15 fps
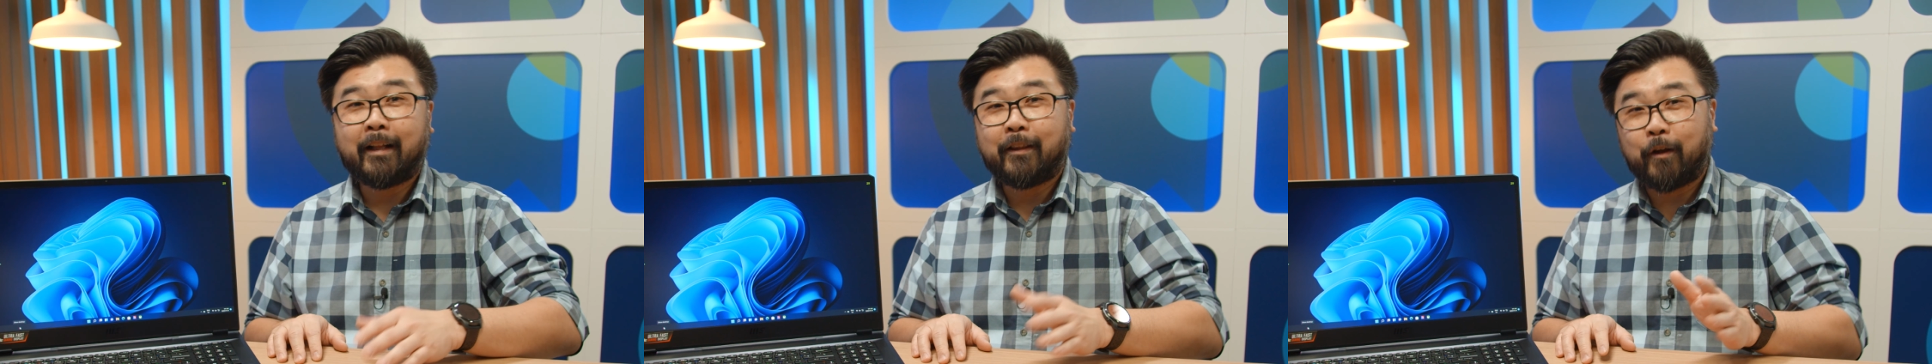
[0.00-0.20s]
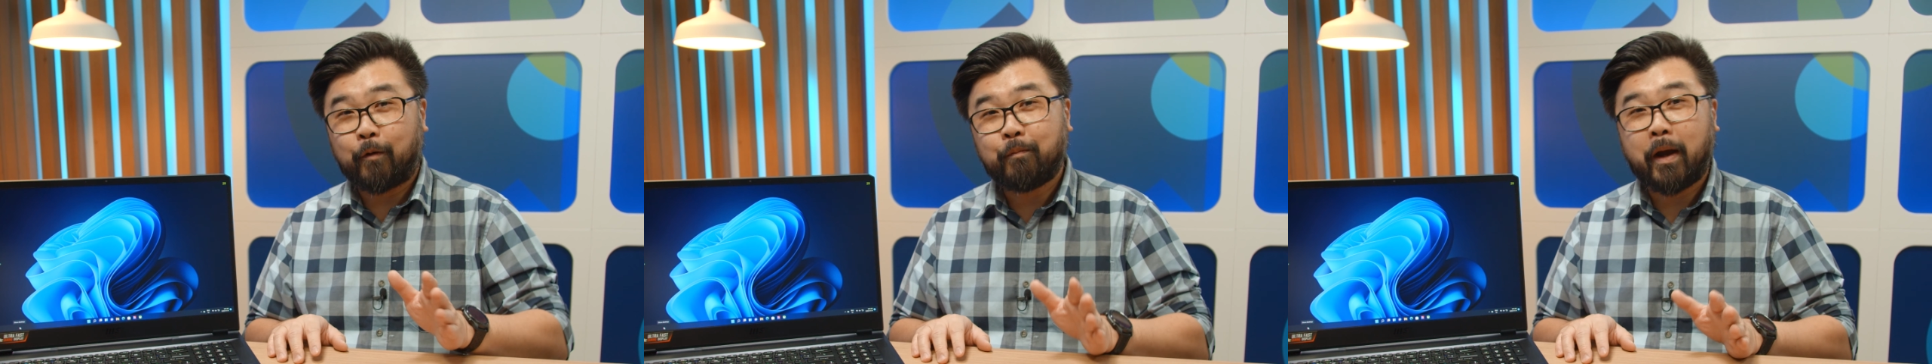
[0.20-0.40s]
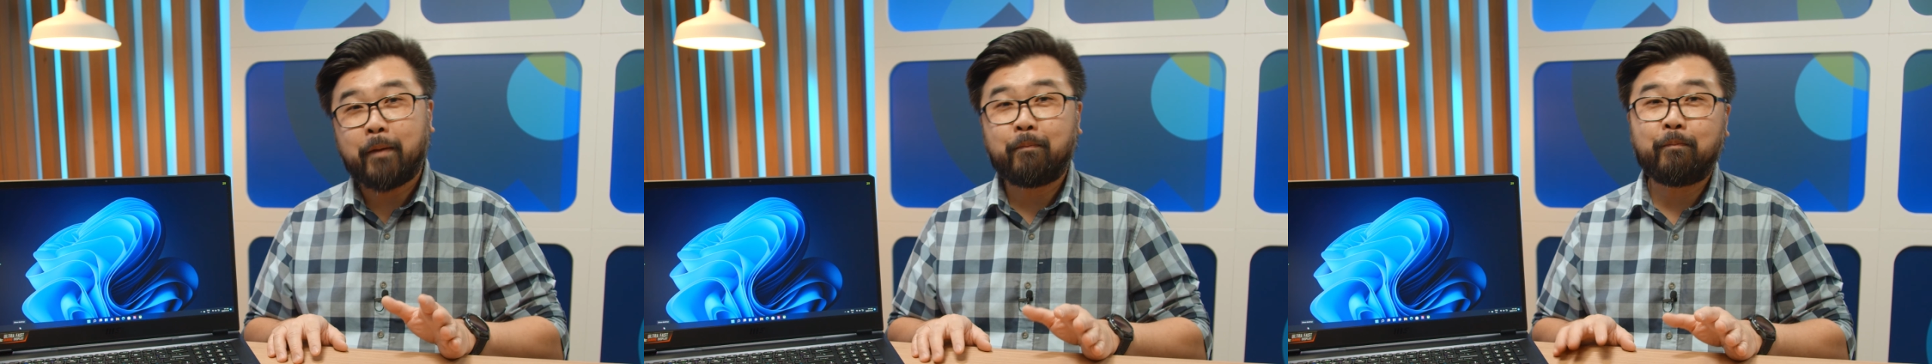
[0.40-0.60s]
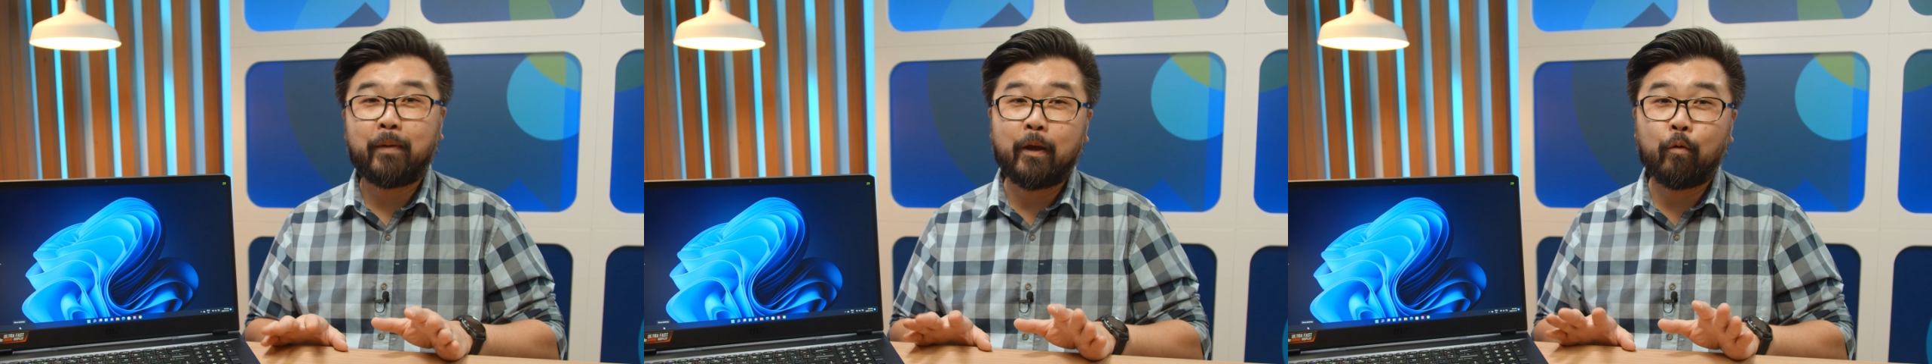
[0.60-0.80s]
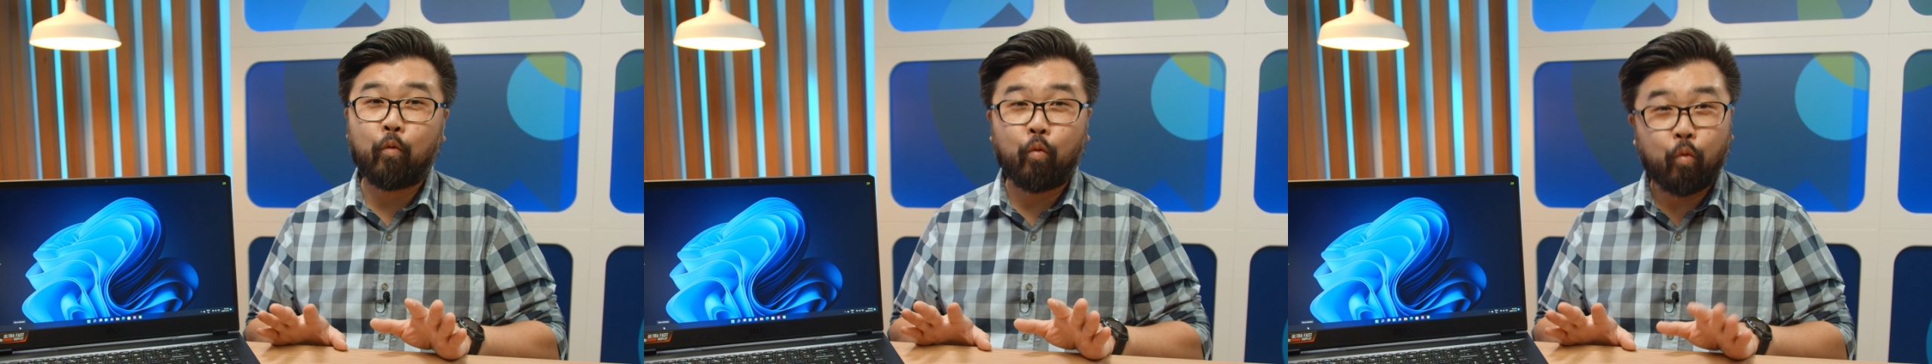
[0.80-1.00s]
There might
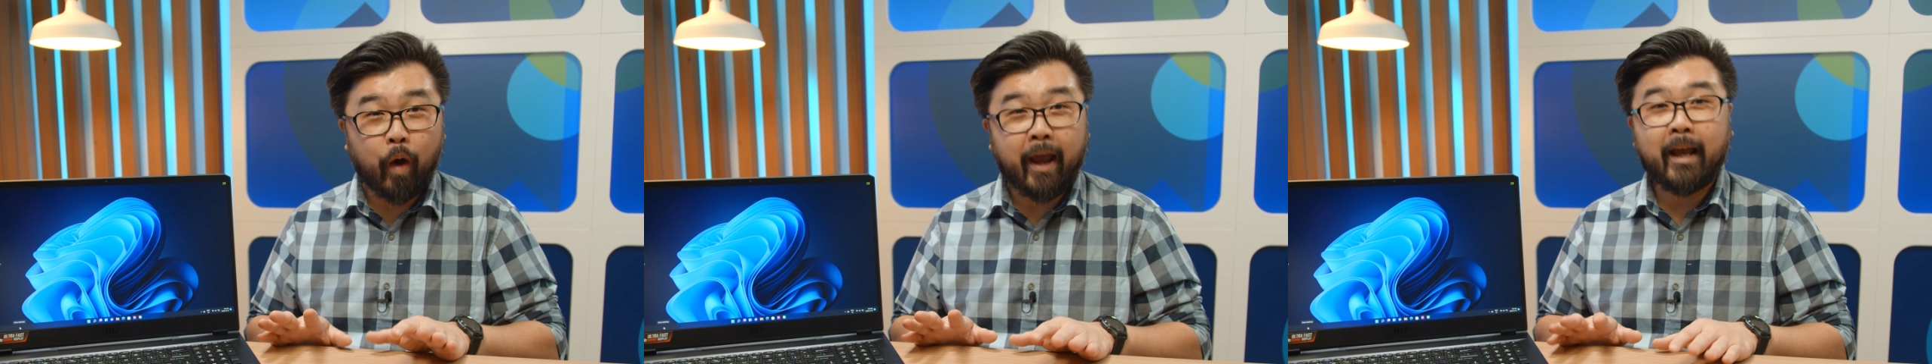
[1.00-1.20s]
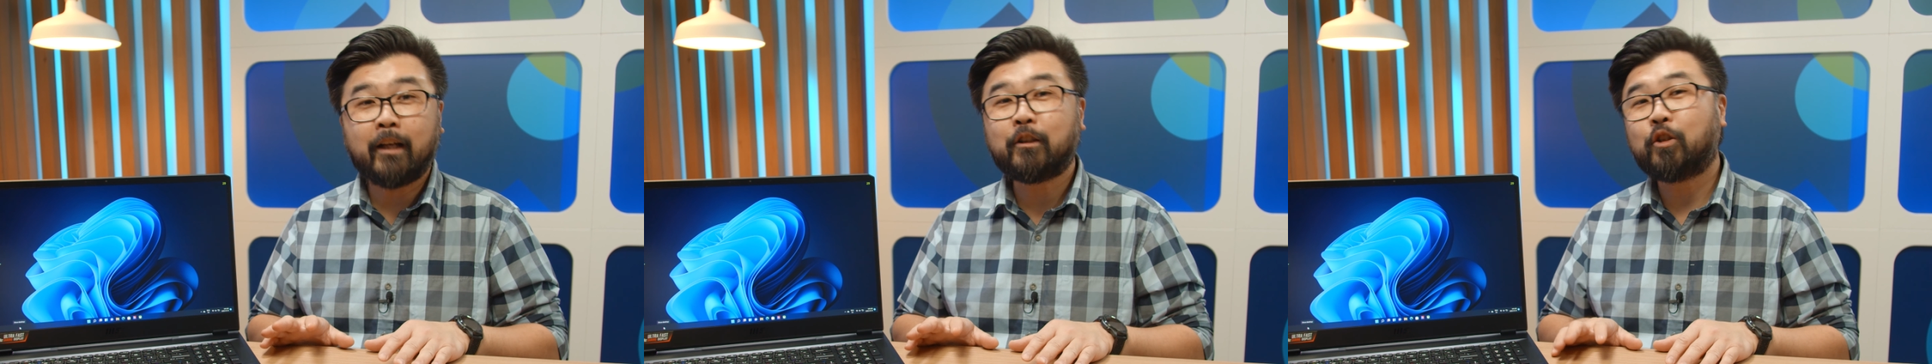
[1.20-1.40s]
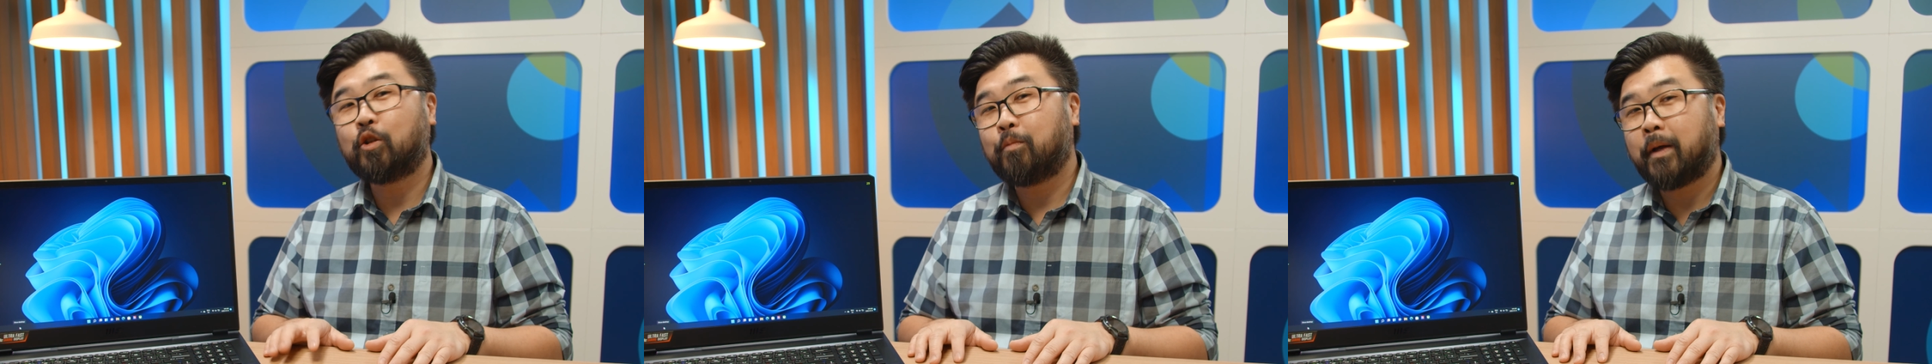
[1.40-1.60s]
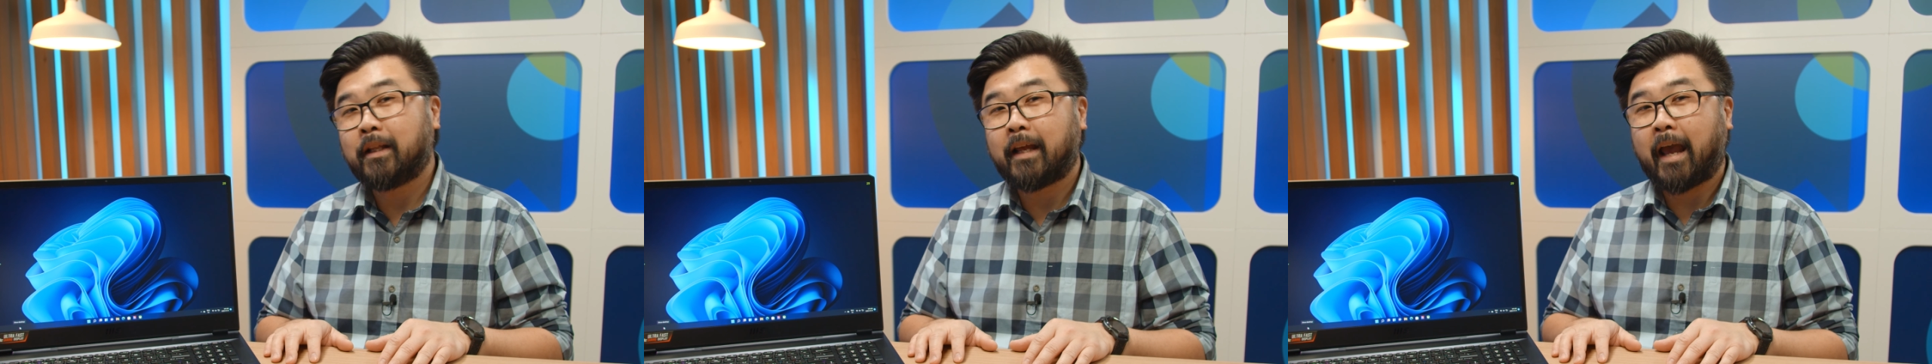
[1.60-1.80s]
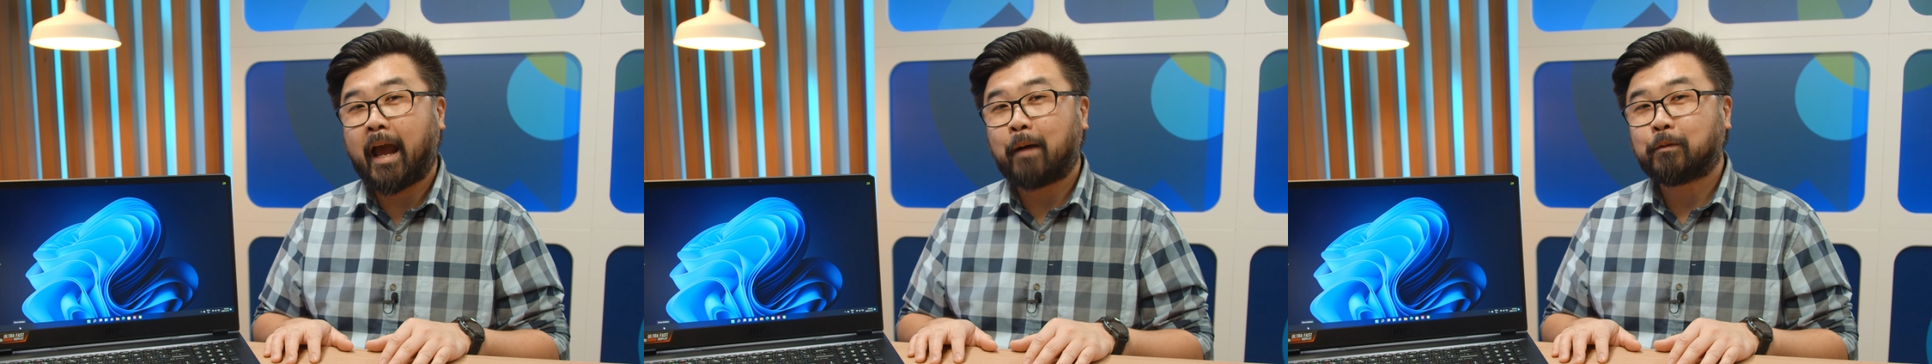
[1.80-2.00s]
be way too
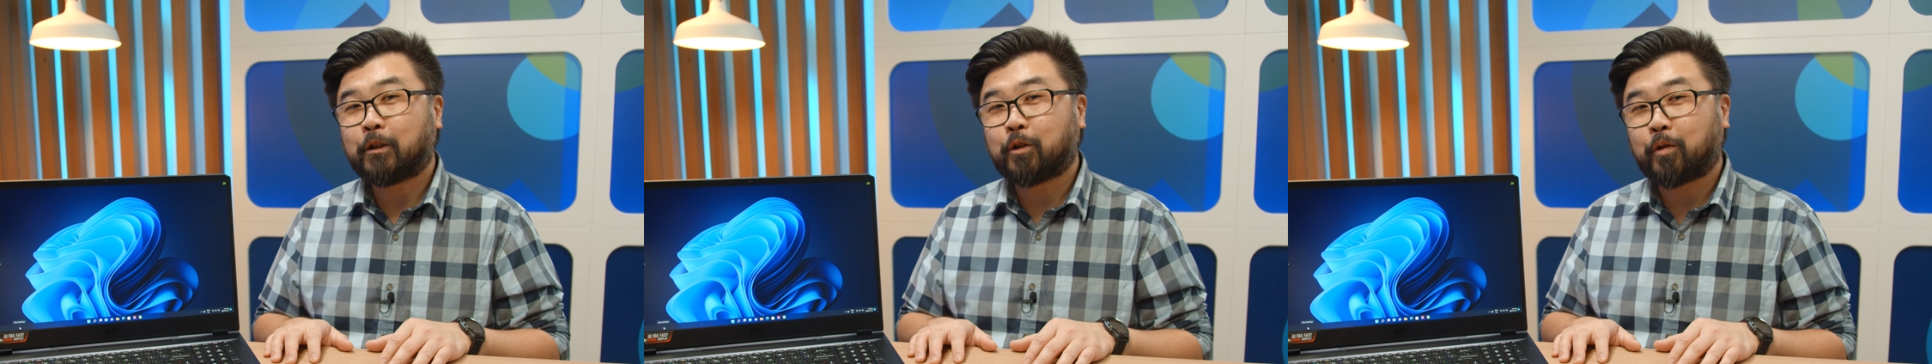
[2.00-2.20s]
many apps